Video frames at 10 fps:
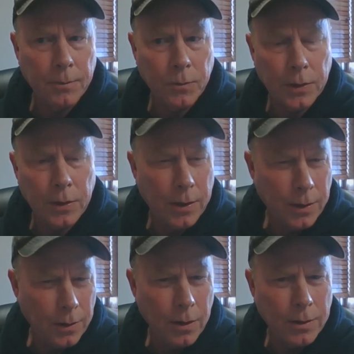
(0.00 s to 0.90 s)
with all
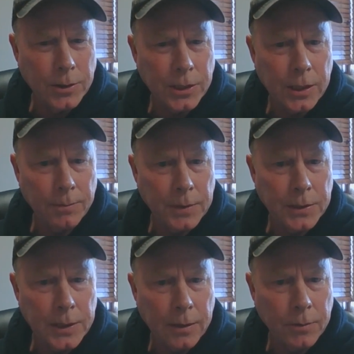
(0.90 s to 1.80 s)
the large
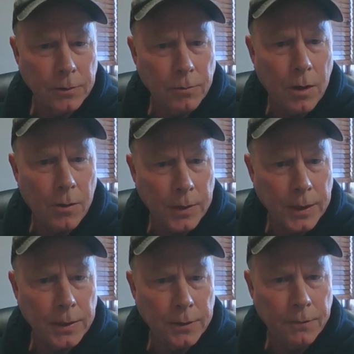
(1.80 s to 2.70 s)
companies that were
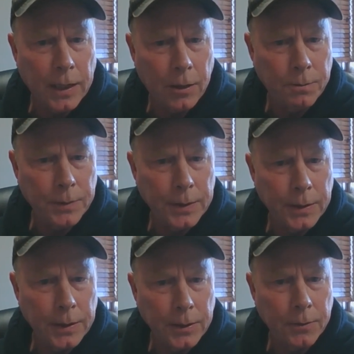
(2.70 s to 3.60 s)
growing and developing
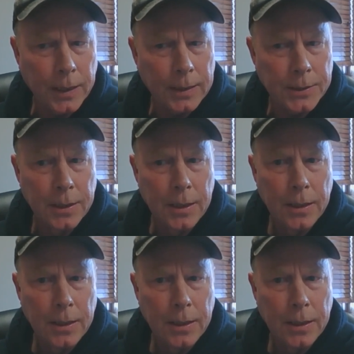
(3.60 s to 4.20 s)
in the US.